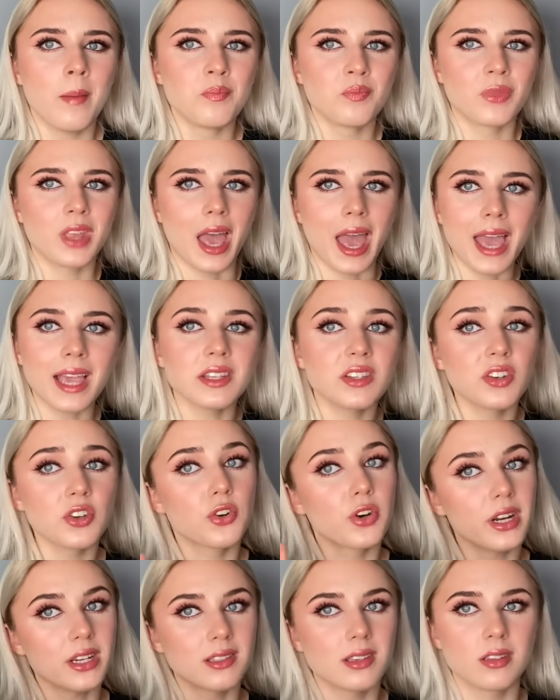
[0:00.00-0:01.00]
Hate and
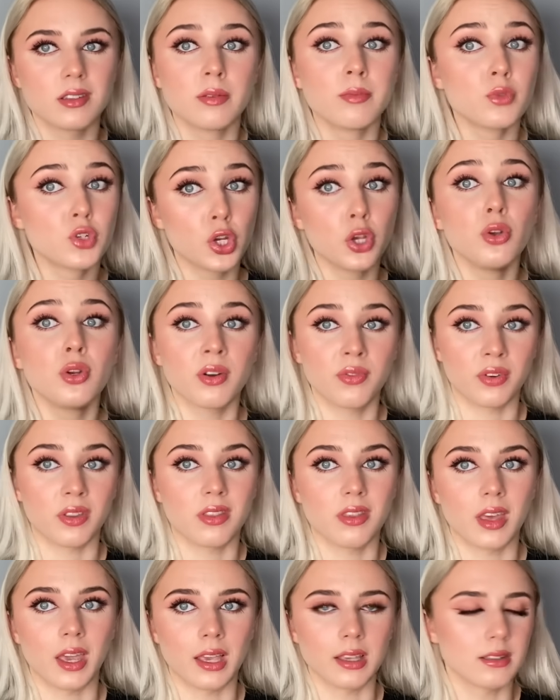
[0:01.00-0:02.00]
criticism, two different
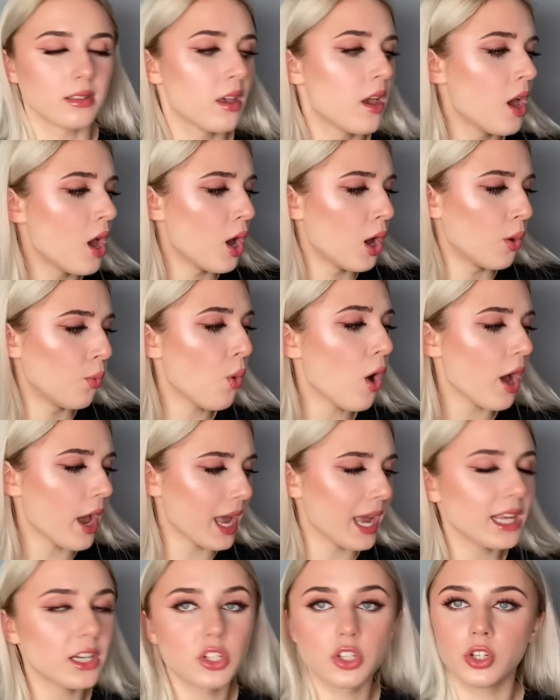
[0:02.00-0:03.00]
things. What
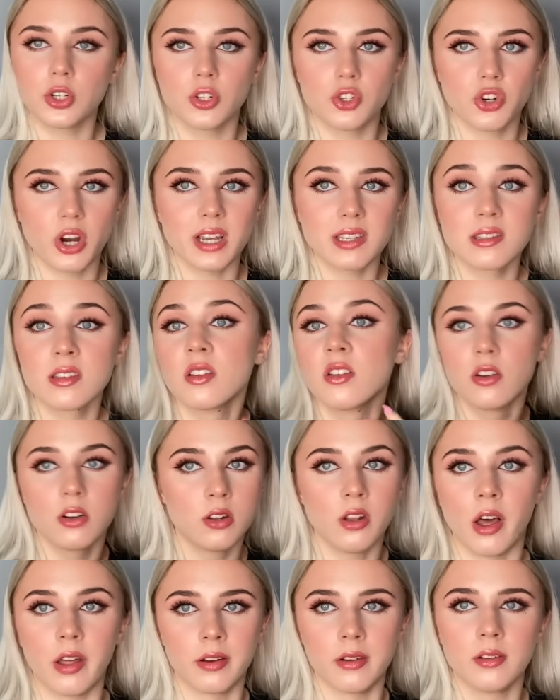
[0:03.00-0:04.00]
hate do you address?
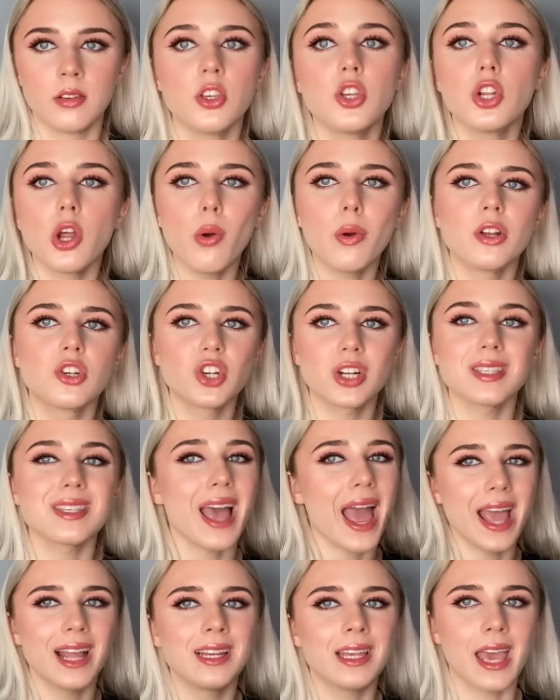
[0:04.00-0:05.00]
None. You don't address
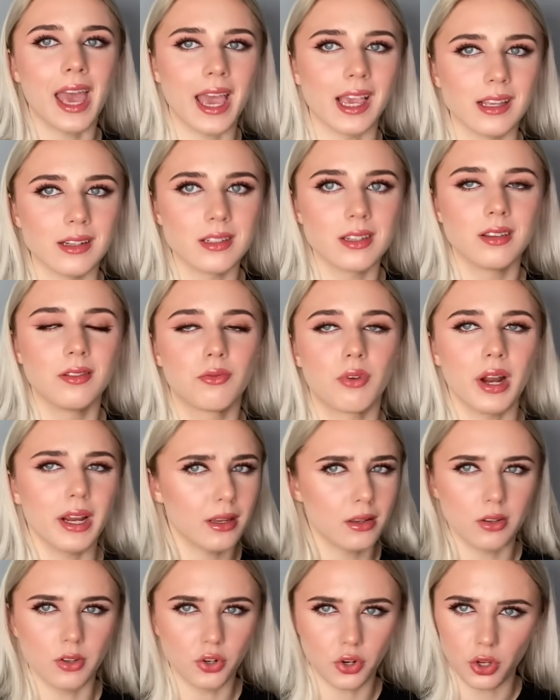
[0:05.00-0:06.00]
any hate,
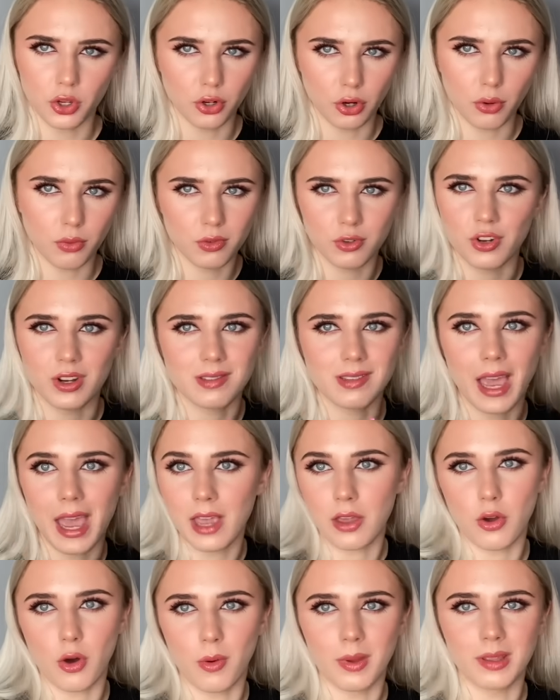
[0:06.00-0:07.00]
right? You don't address
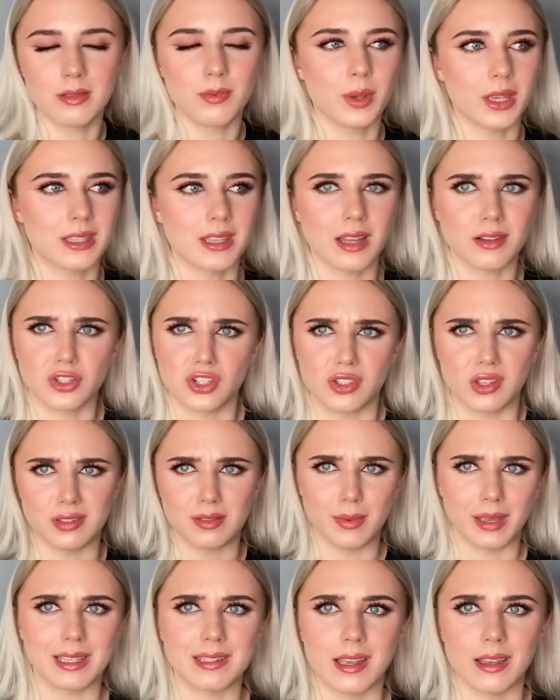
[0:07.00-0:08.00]
hate comments because that just doesn't
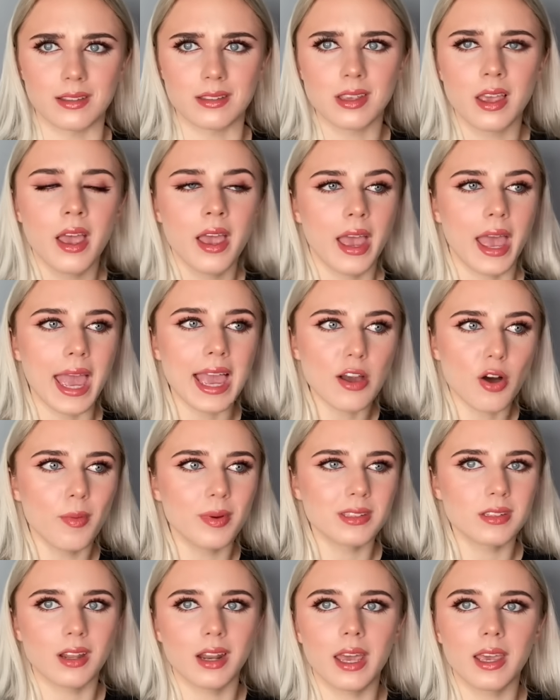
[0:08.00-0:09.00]
make sense. Hate
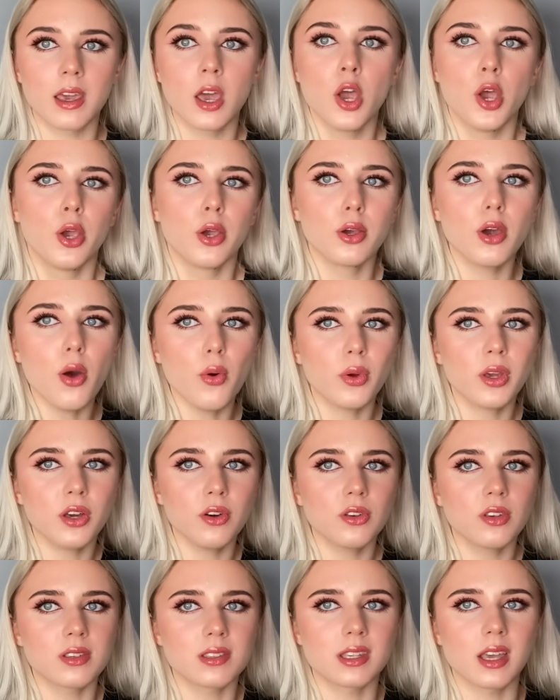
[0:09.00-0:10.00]
comments are like, go
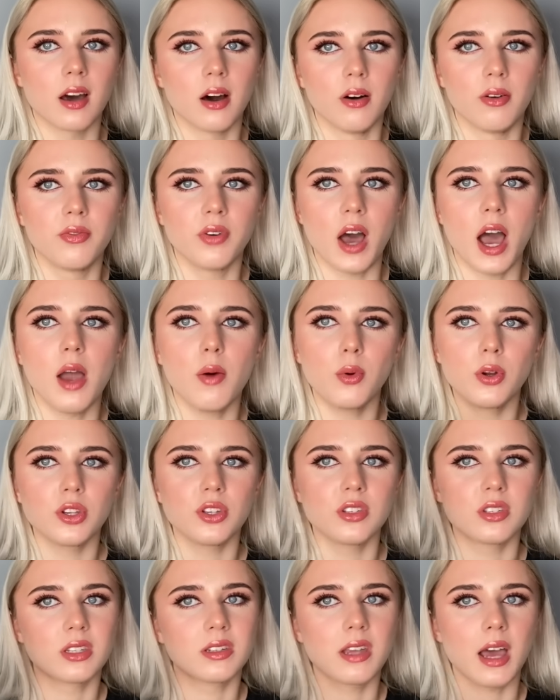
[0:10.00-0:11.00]
yourself, I want
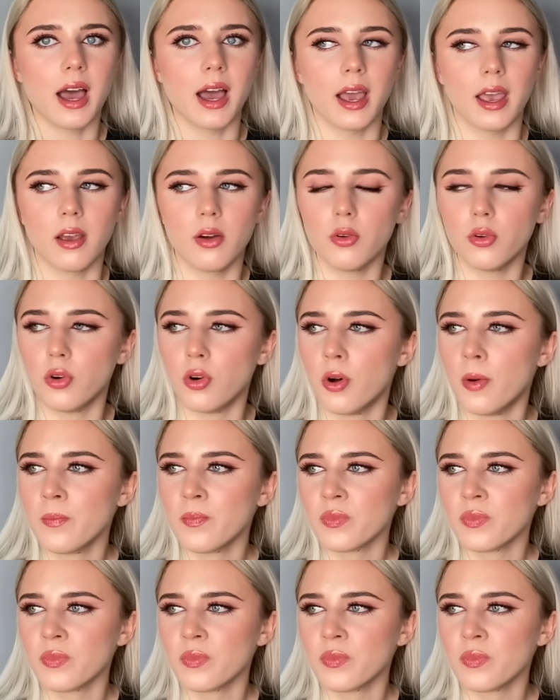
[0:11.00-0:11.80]
you to die, or